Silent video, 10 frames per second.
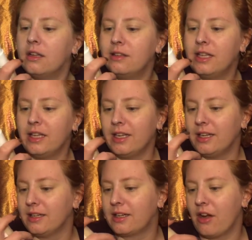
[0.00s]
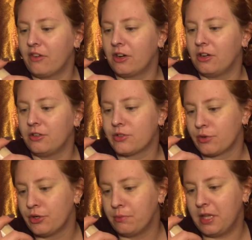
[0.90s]
The CoverGirl
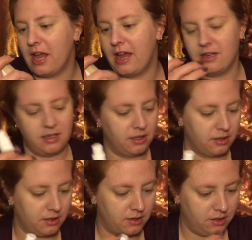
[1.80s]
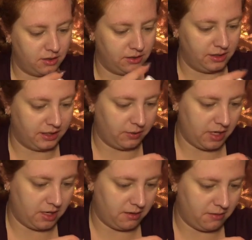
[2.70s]
True Blend
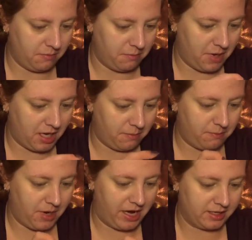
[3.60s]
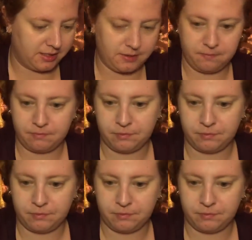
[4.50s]
Liquid Makeup Base.